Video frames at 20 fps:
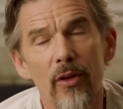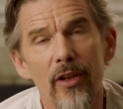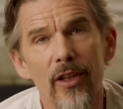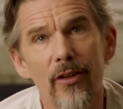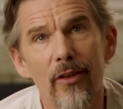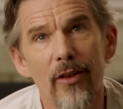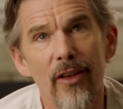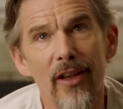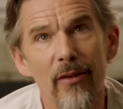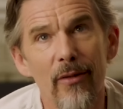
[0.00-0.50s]
you
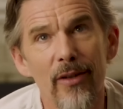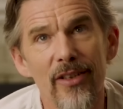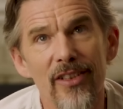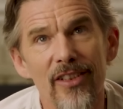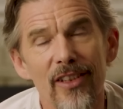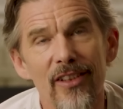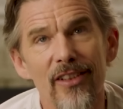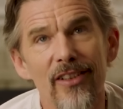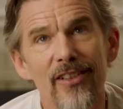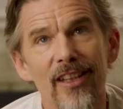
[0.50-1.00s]
know, they always
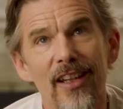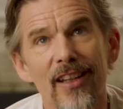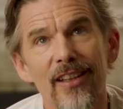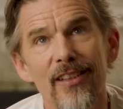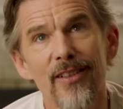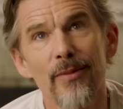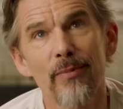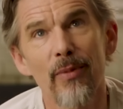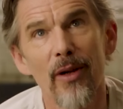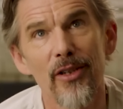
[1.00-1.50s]
say there's that
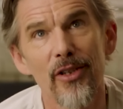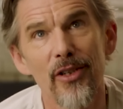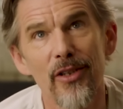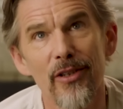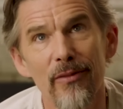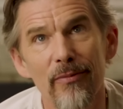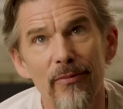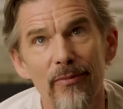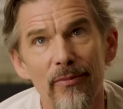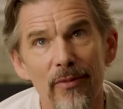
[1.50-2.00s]

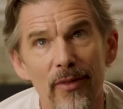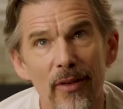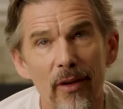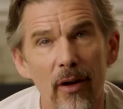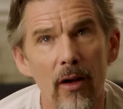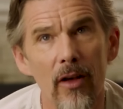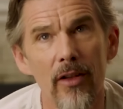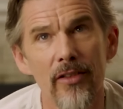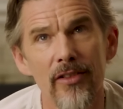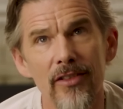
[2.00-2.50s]
expression,
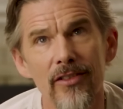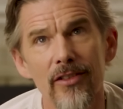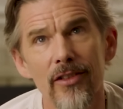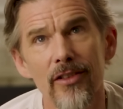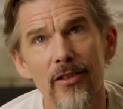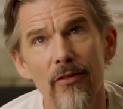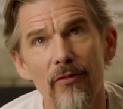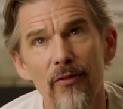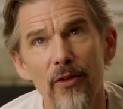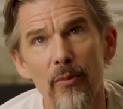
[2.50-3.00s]
oh, it's
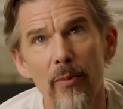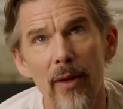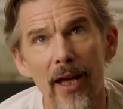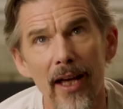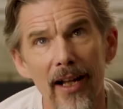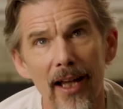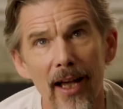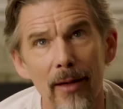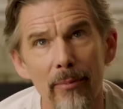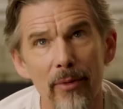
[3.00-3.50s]
just a few
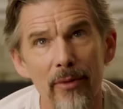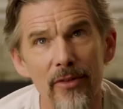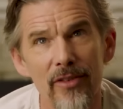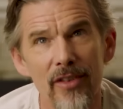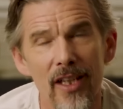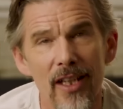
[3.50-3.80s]
bad apples.